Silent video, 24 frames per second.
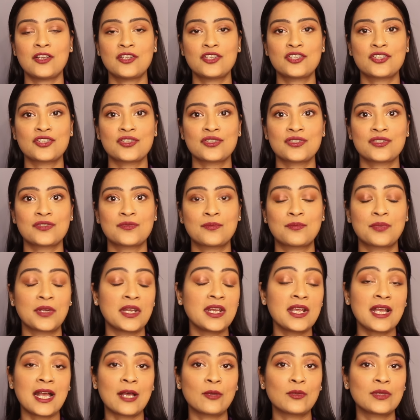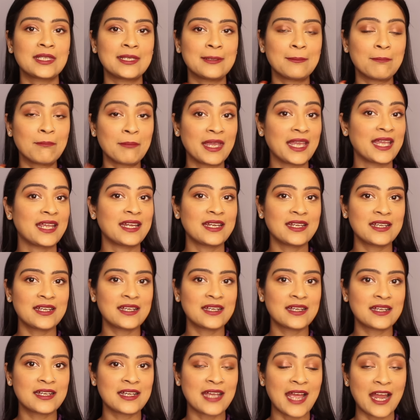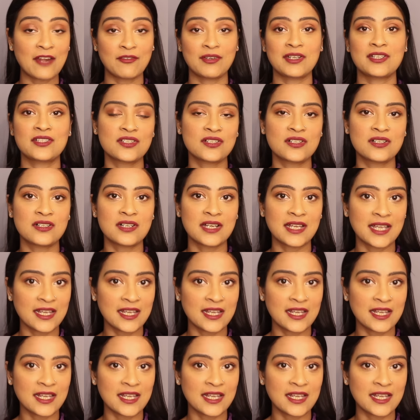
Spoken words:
Just bring out the main character